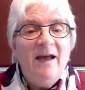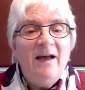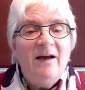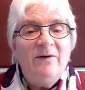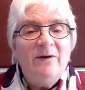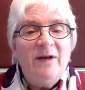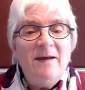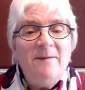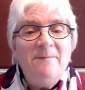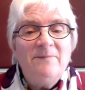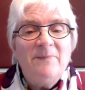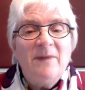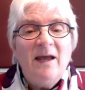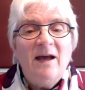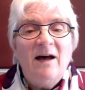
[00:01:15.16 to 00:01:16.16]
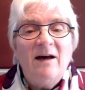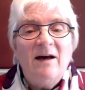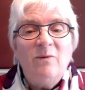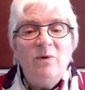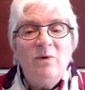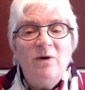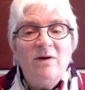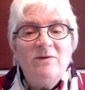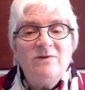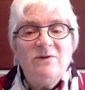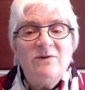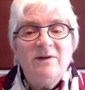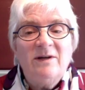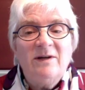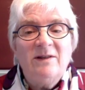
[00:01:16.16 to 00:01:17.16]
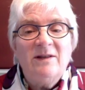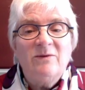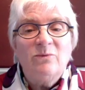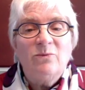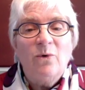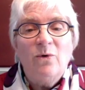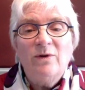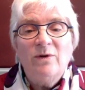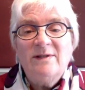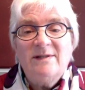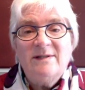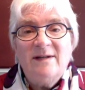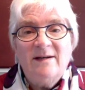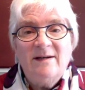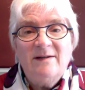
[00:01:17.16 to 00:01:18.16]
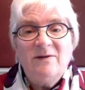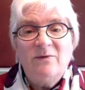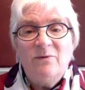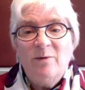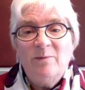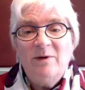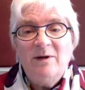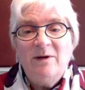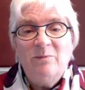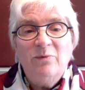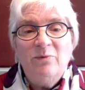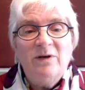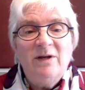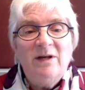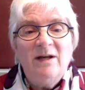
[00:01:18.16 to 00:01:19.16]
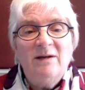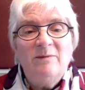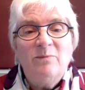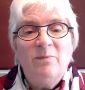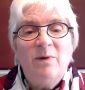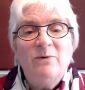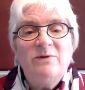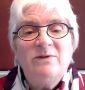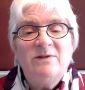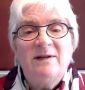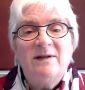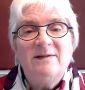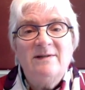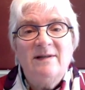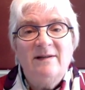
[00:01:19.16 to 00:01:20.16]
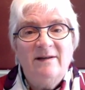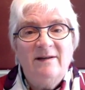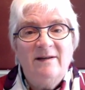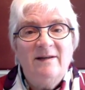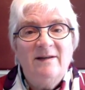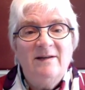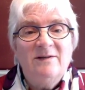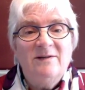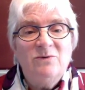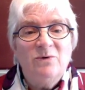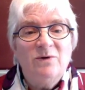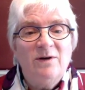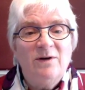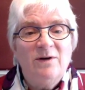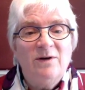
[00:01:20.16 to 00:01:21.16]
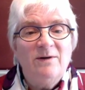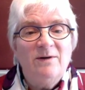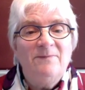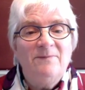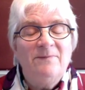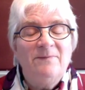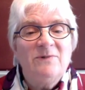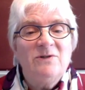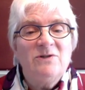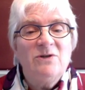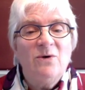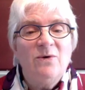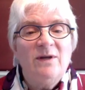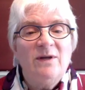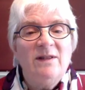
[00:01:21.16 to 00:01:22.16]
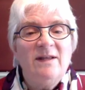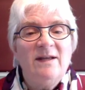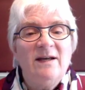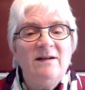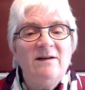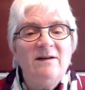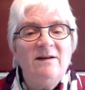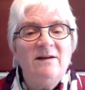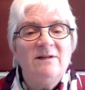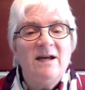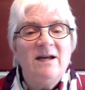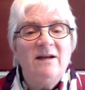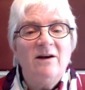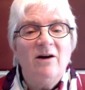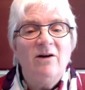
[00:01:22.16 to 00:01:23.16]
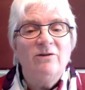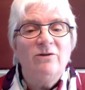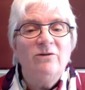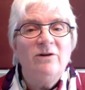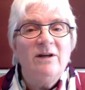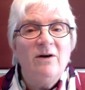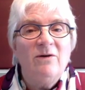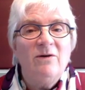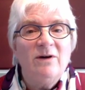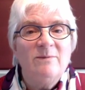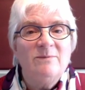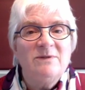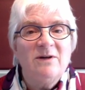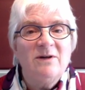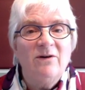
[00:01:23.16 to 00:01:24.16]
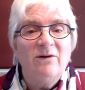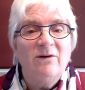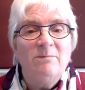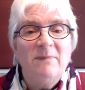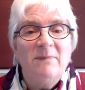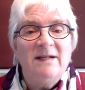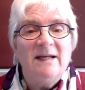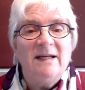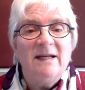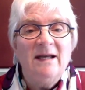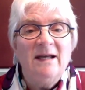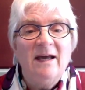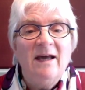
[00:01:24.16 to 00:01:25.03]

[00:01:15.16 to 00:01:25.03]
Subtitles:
Okay, we'll also look at the role and status of women in pre- and post-exilic Israel. So in the end of the day, our learning outcomes are many.